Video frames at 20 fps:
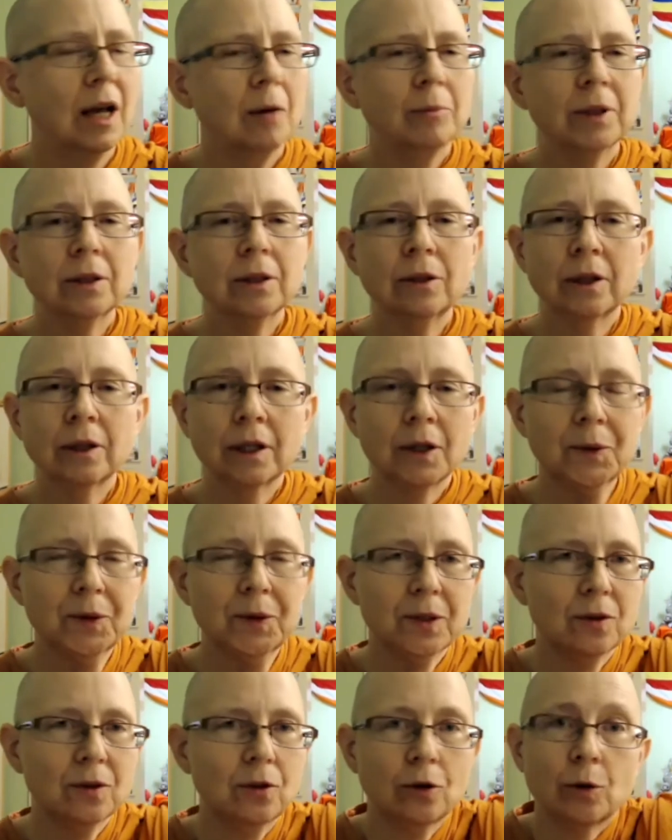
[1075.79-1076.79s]
but look
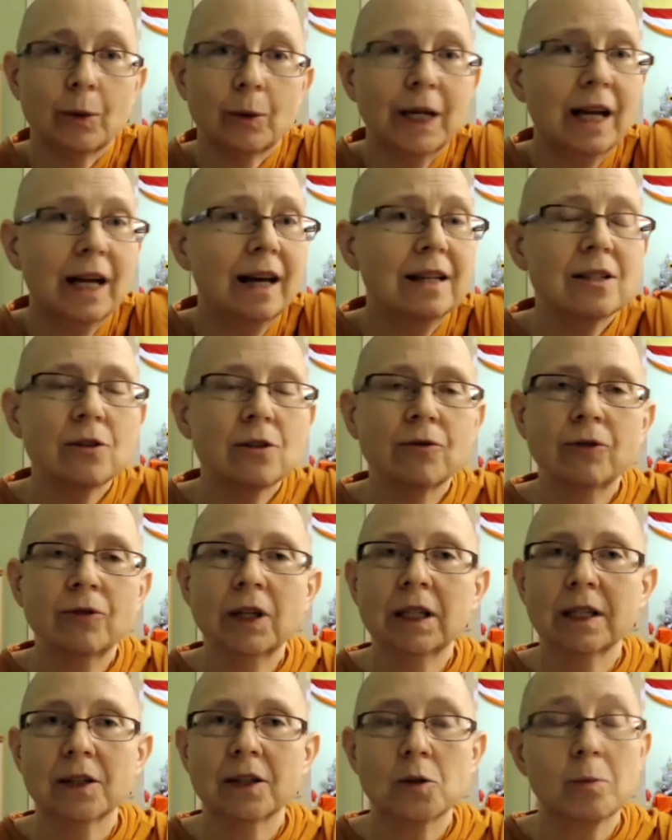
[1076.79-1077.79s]
at the three kinds of
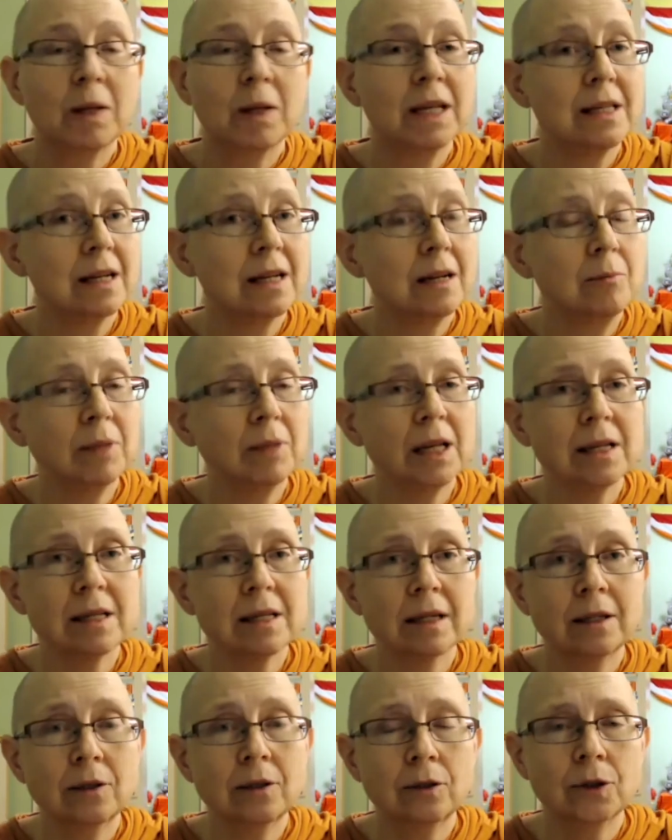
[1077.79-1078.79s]
feelings: pleasant,
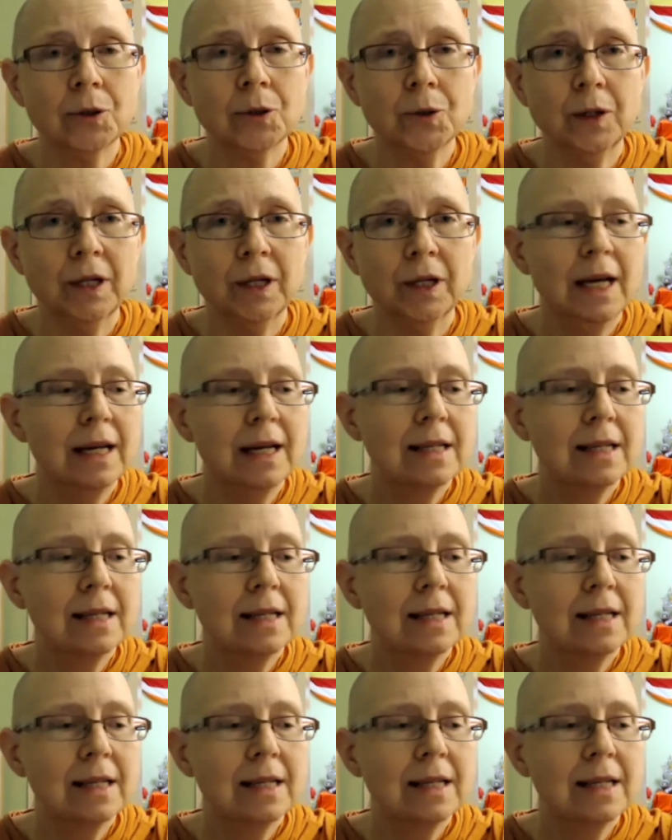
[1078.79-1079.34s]
unpleasant, and neutral.